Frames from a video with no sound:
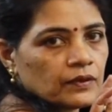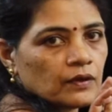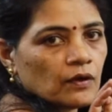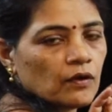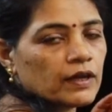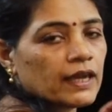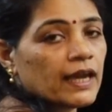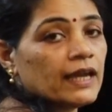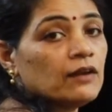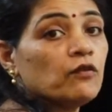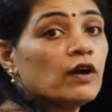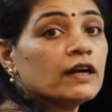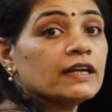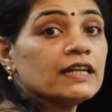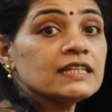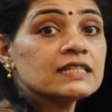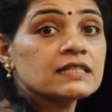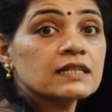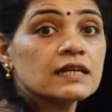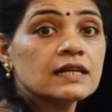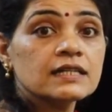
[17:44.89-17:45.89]
Okay, and what
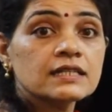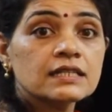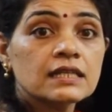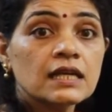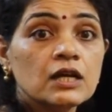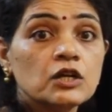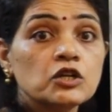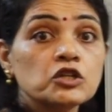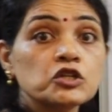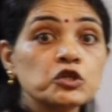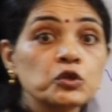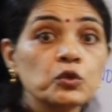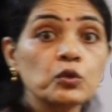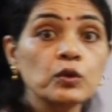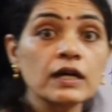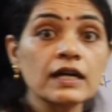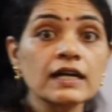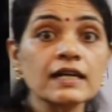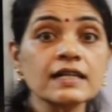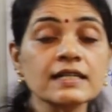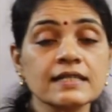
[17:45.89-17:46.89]
is asked?
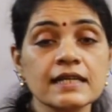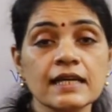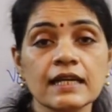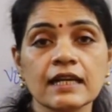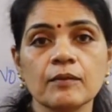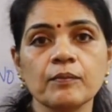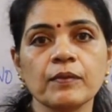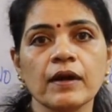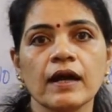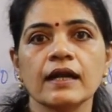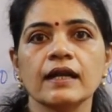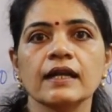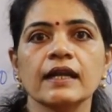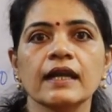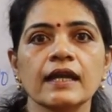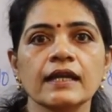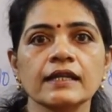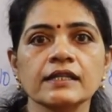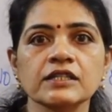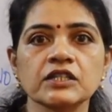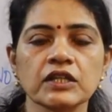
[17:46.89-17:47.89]
Sugar syrup
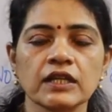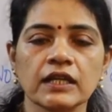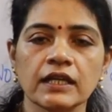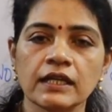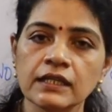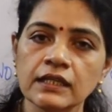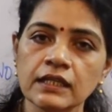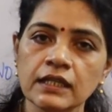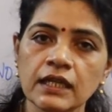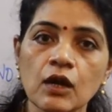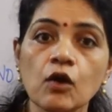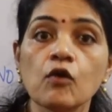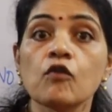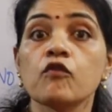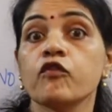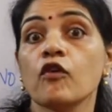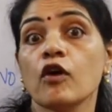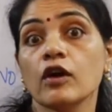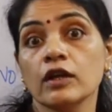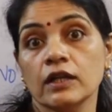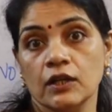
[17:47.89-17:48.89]
contained in
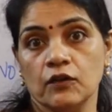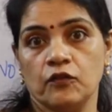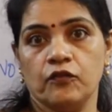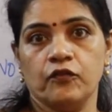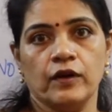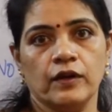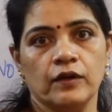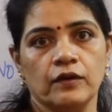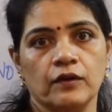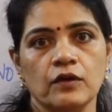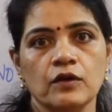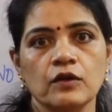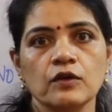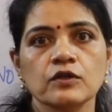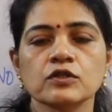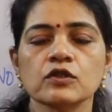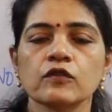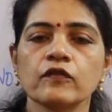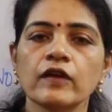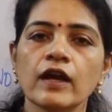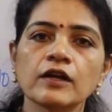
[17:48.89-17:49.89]
45.
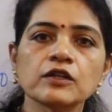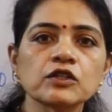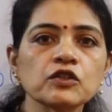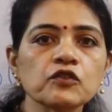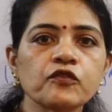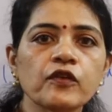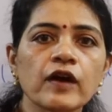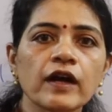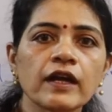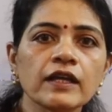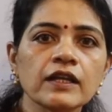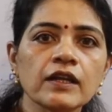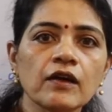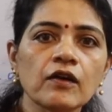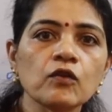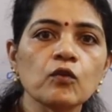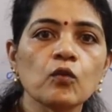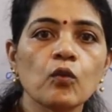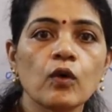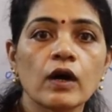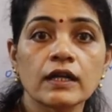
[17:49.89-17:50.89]
So, we have to find
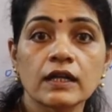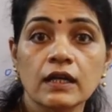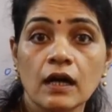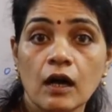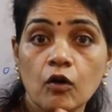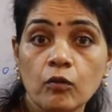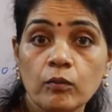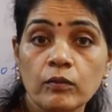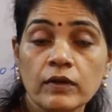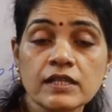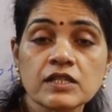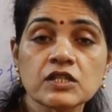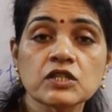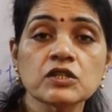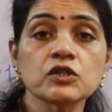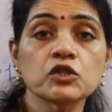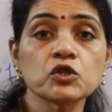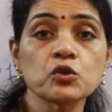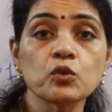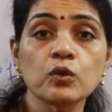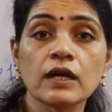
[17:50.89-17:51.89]
out how much
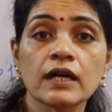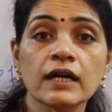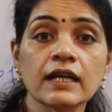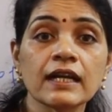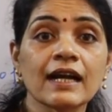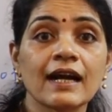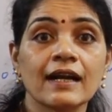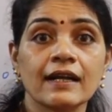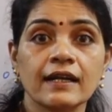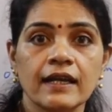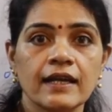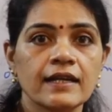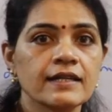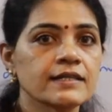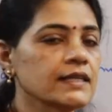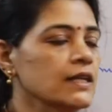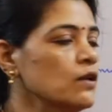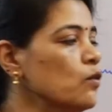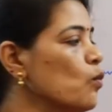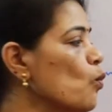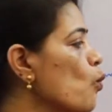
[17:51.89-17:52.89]
sugar
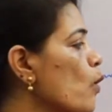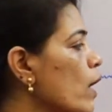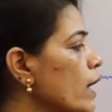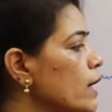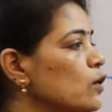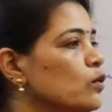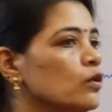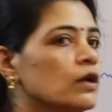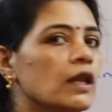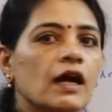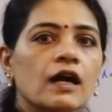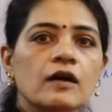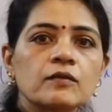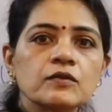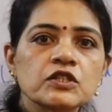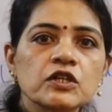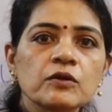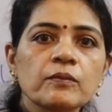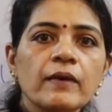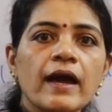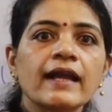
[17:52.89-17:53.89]
contains in 1 gulab
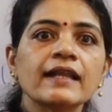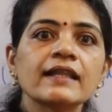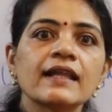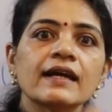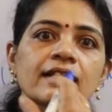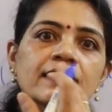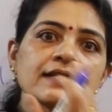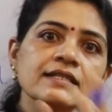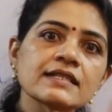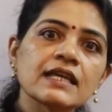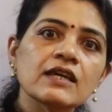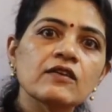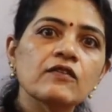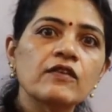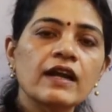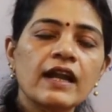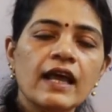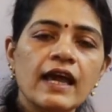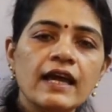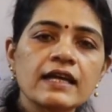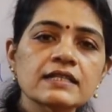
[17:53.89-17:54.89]
jam, and that is
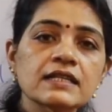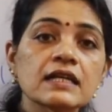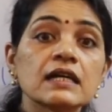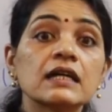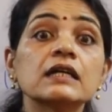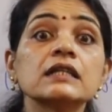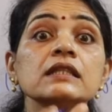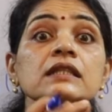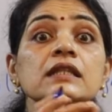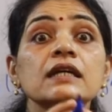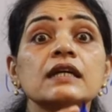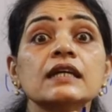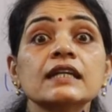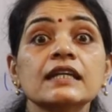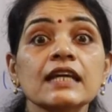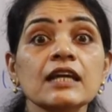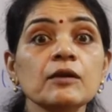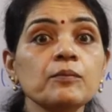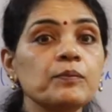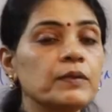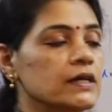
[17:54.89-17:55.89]
given as
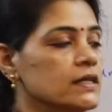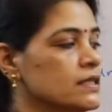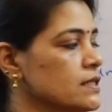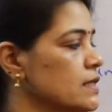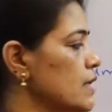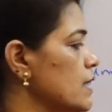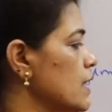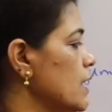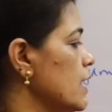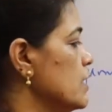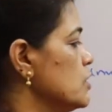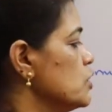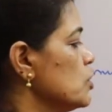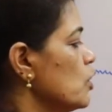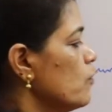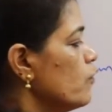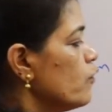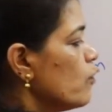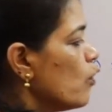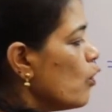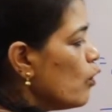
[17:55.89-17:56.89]
30%
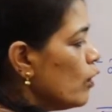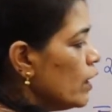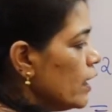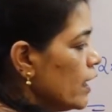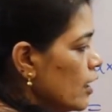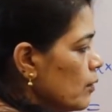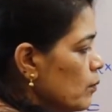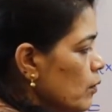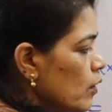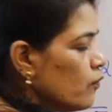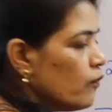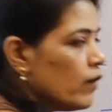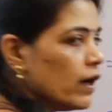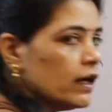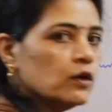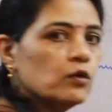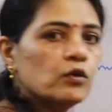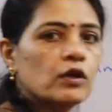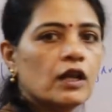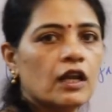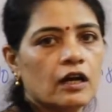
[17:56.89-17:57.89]
of volume of
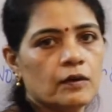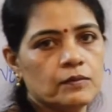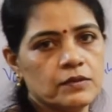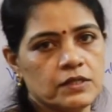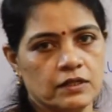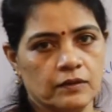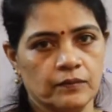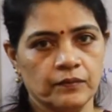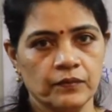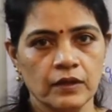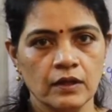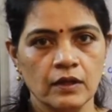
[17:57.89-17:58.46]
1 gulab jam.